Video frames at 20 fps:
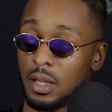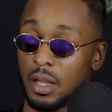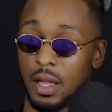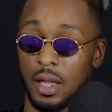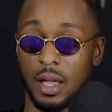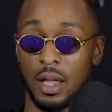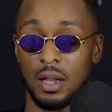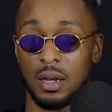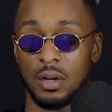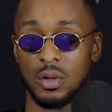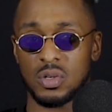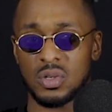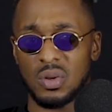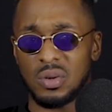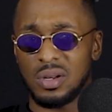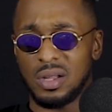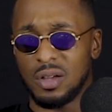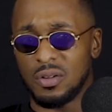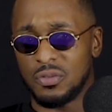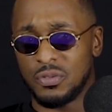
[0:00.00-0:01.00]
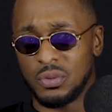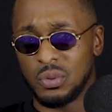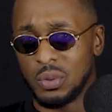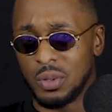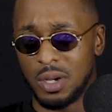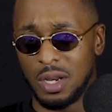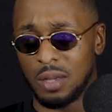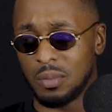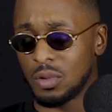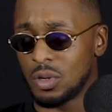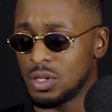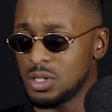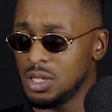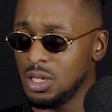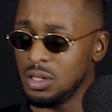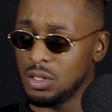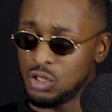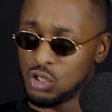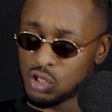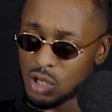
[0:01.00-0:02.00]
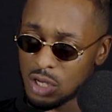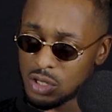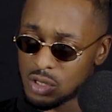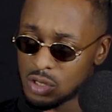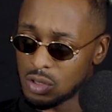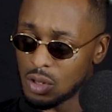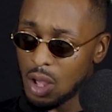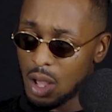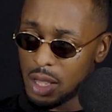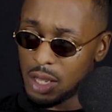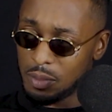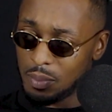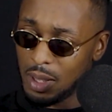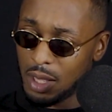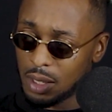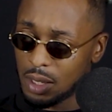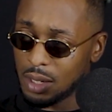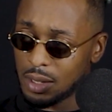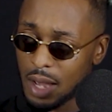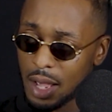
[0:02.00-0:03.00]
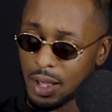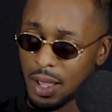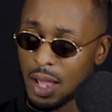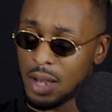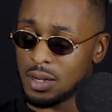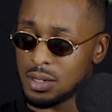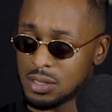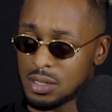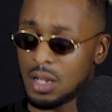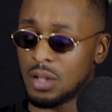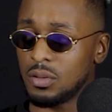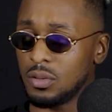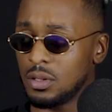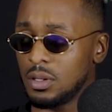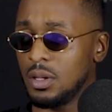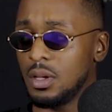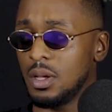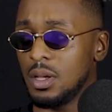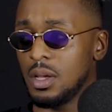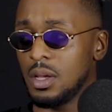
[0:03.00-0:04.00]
And there was only a few of them because he had just started making that kind of sound.